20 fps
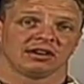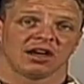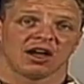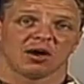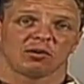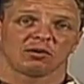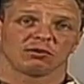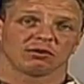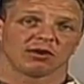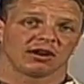
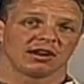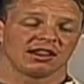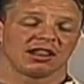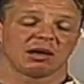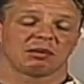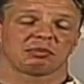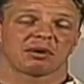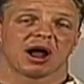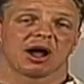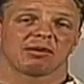We run into
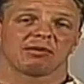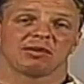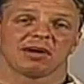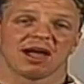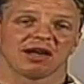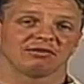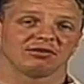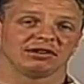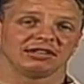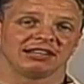that problem
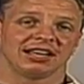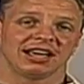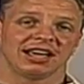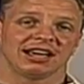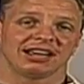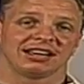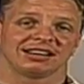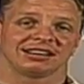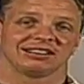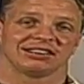every
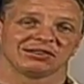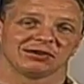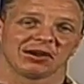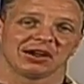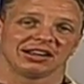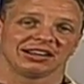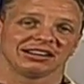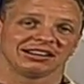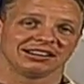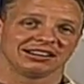day,
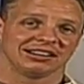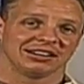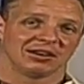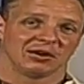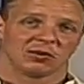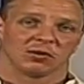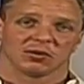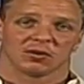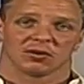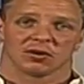right?
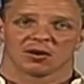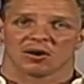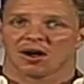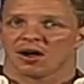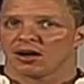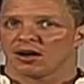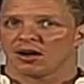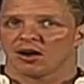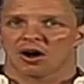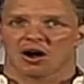We're
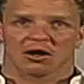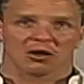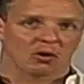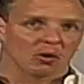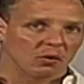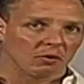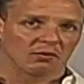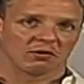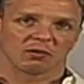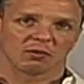all
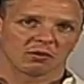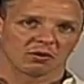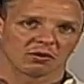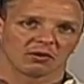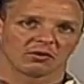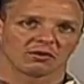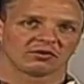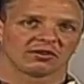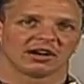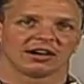over the
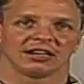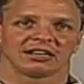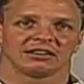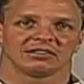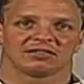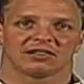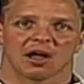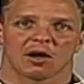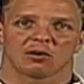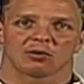world trying to
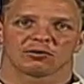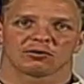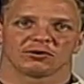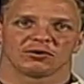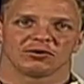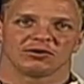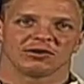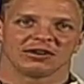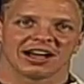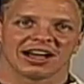get flowers for
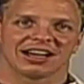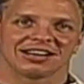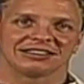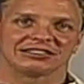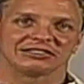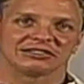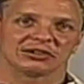you guys.